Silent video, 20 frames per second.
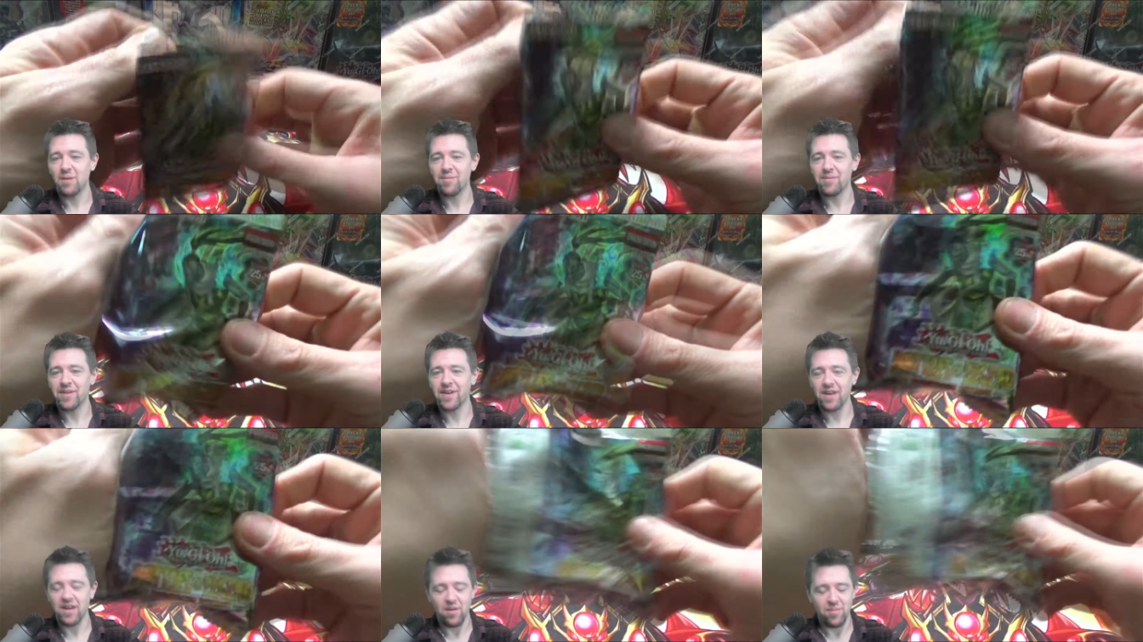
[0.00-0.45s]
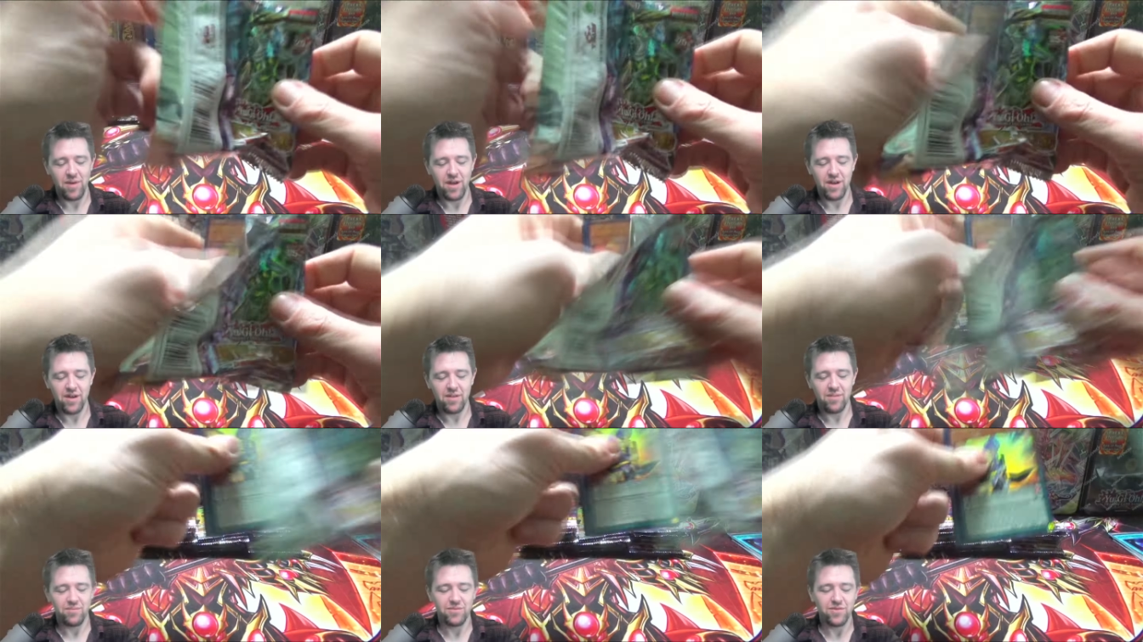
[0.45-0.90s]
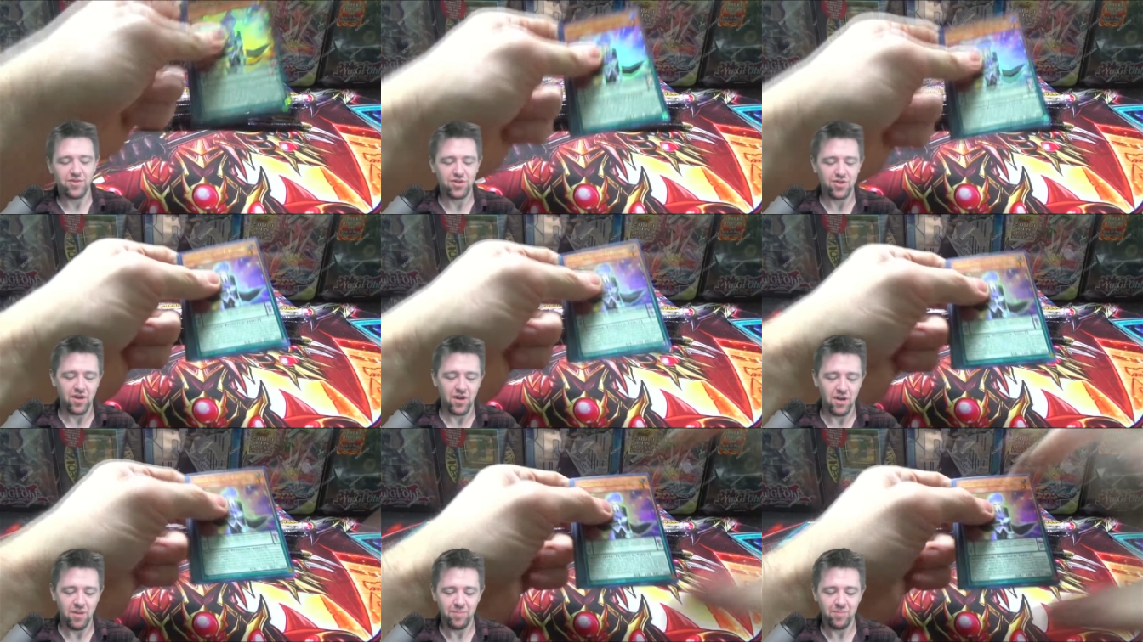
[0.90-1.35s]
thinking about it.
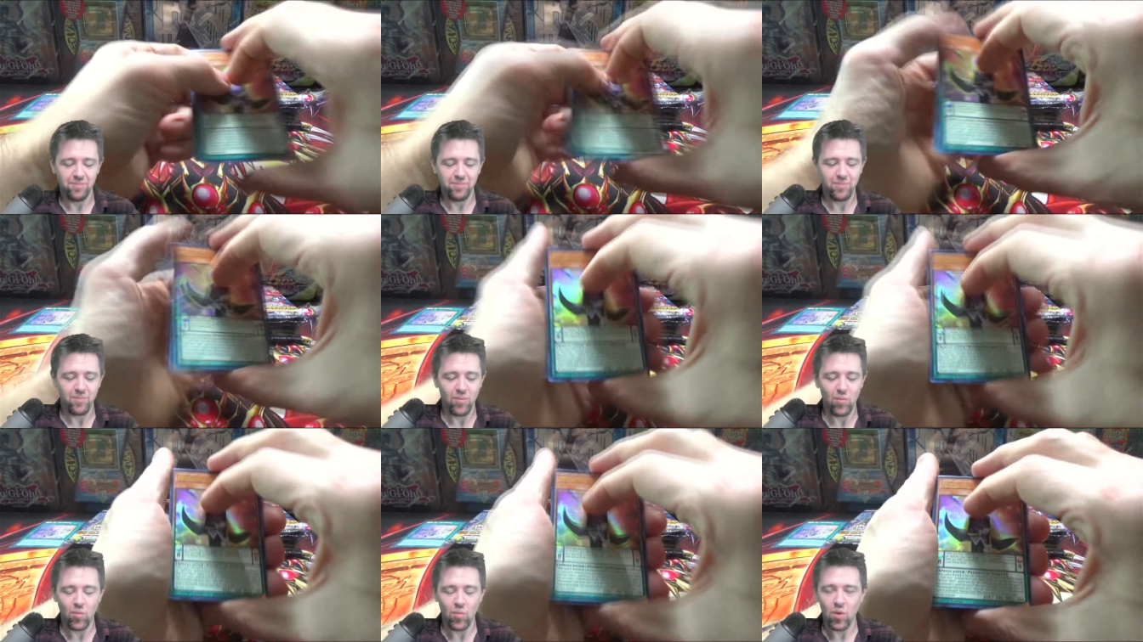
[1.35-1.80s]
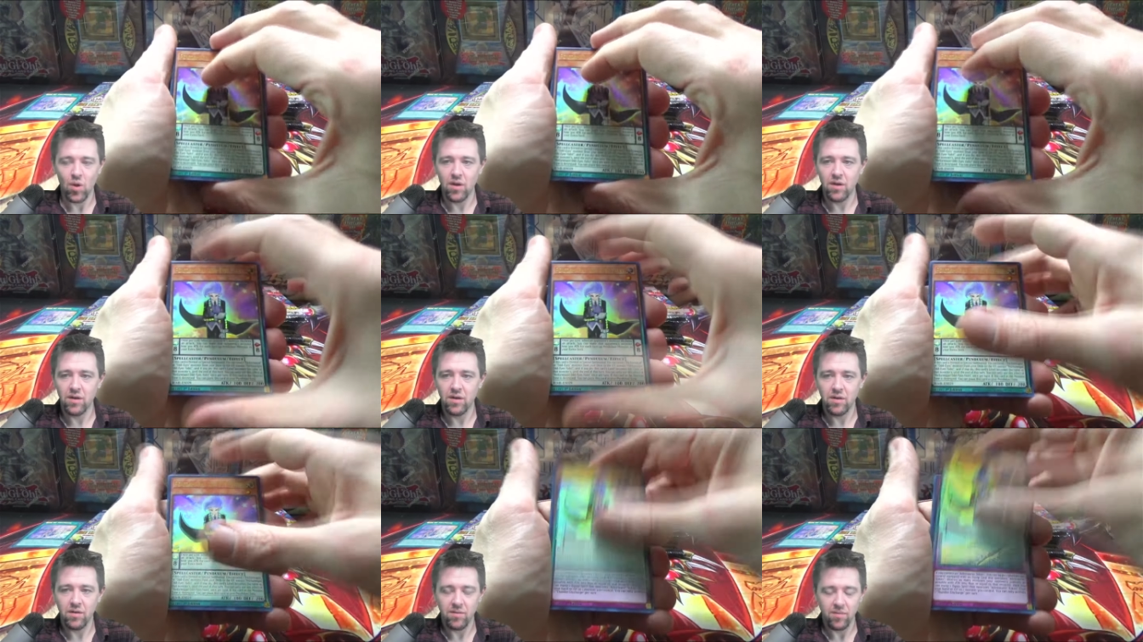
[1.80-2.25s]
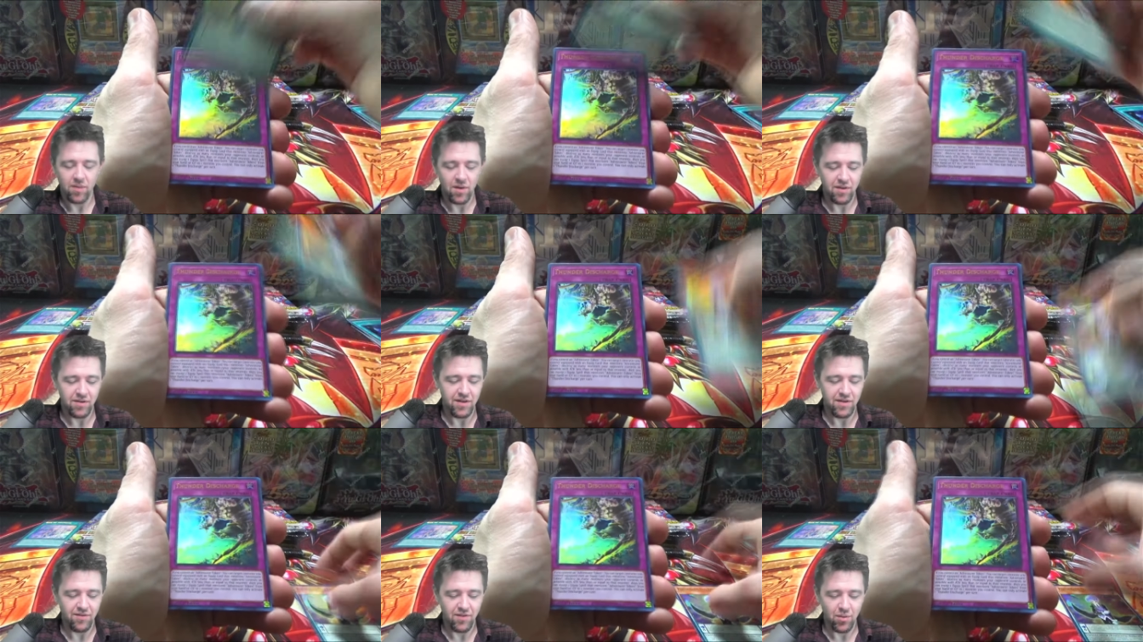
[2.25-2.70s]
Shut up. I
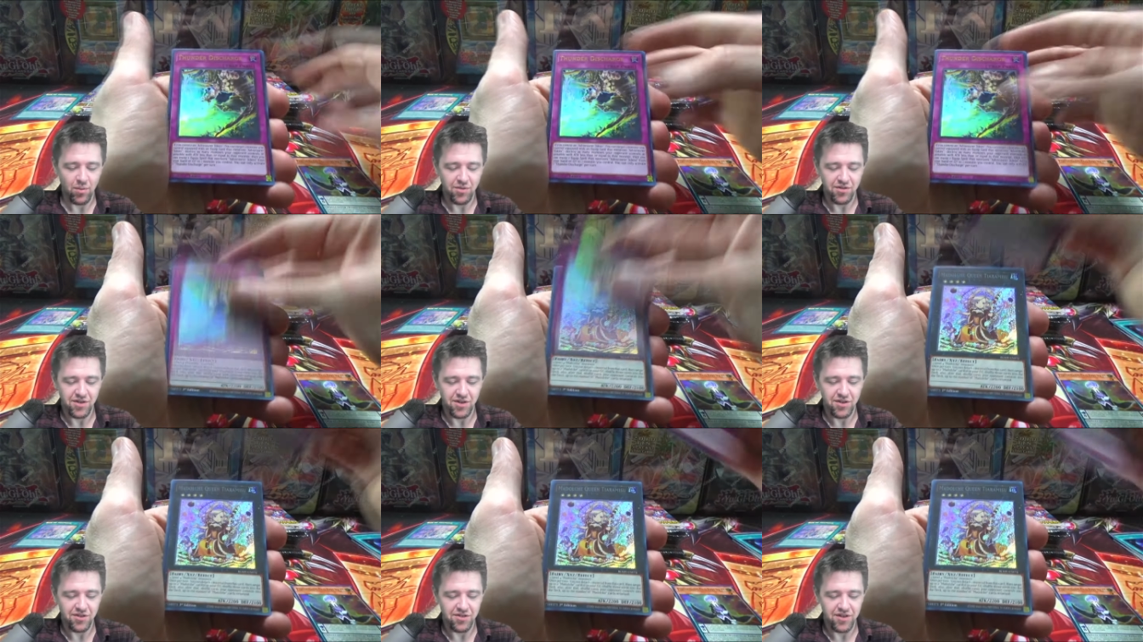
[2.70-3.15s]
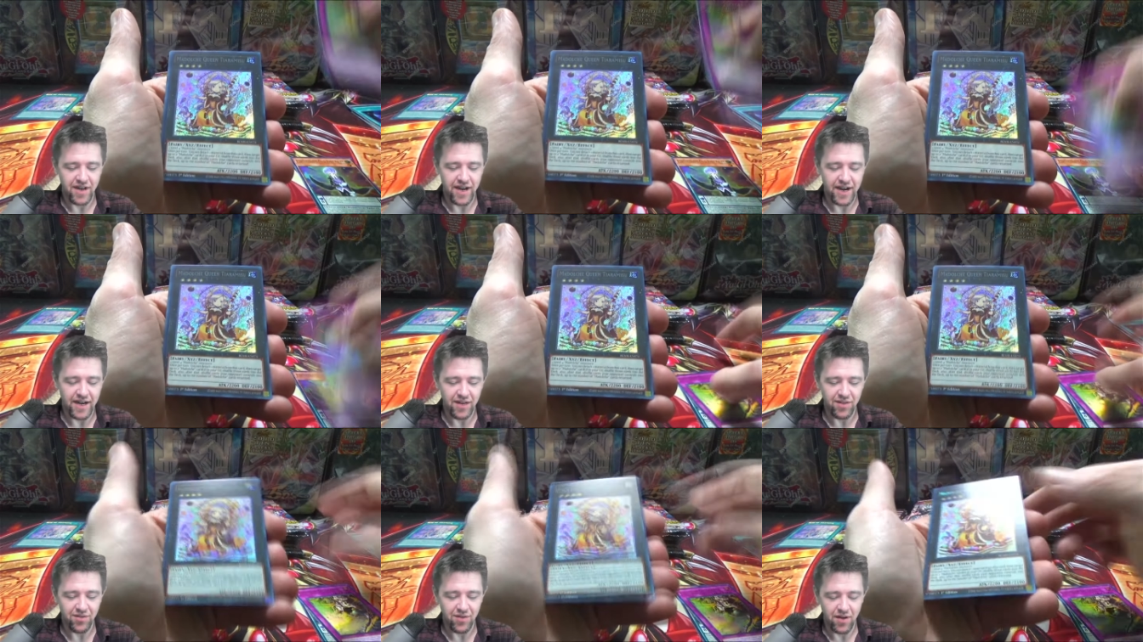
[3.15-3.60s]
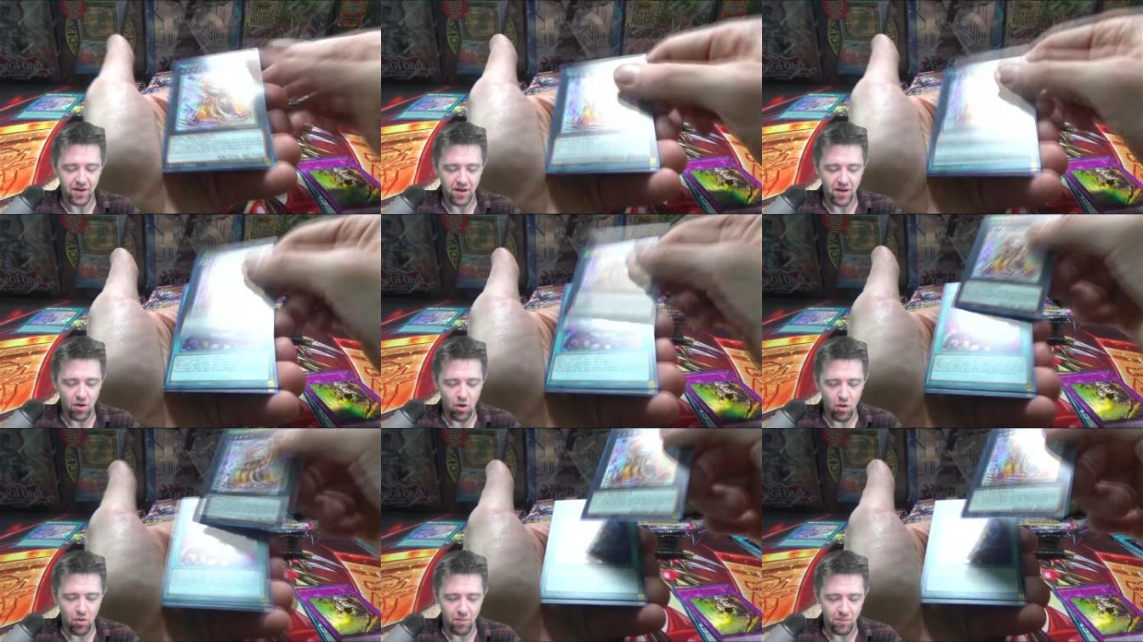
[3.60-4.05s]
definitely wasn't going to say anything.
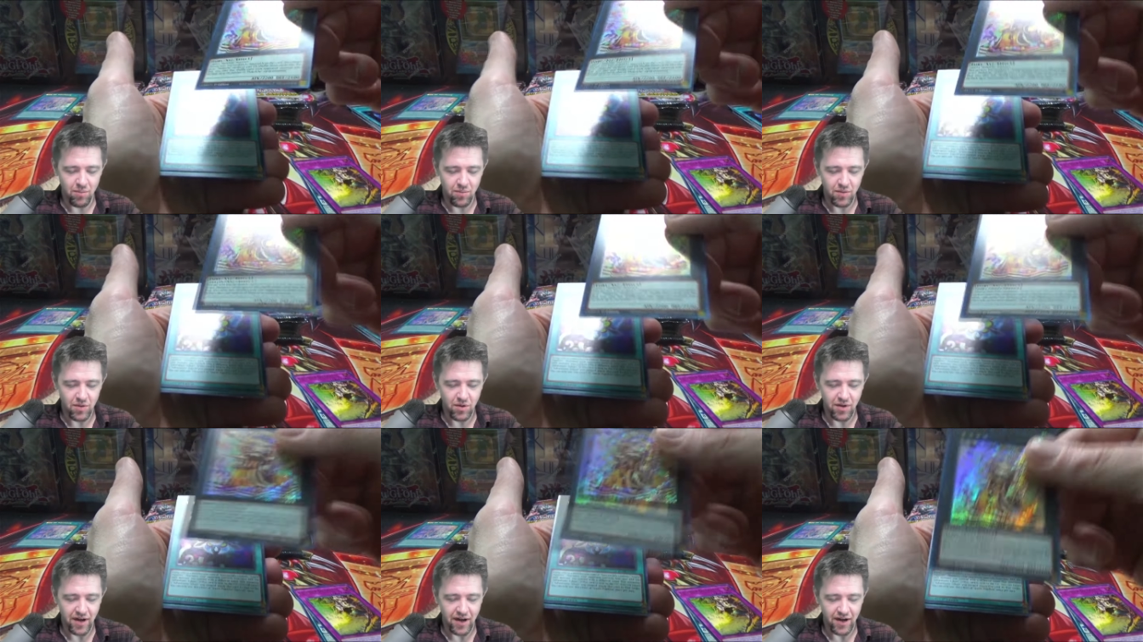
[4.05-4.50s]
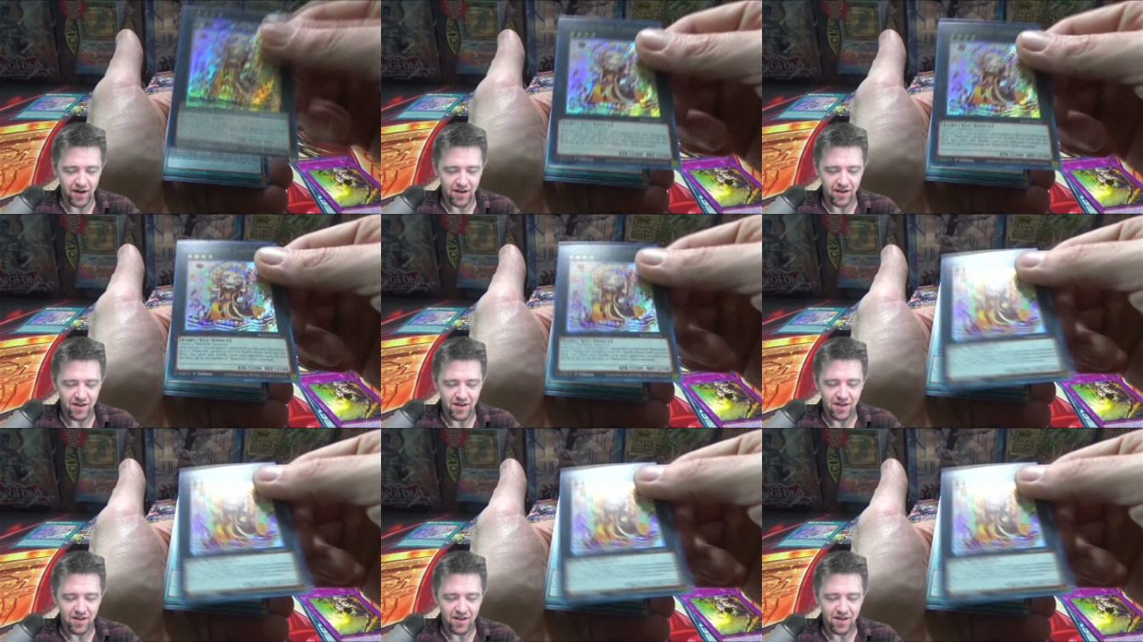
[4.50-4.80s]
Oh, okay.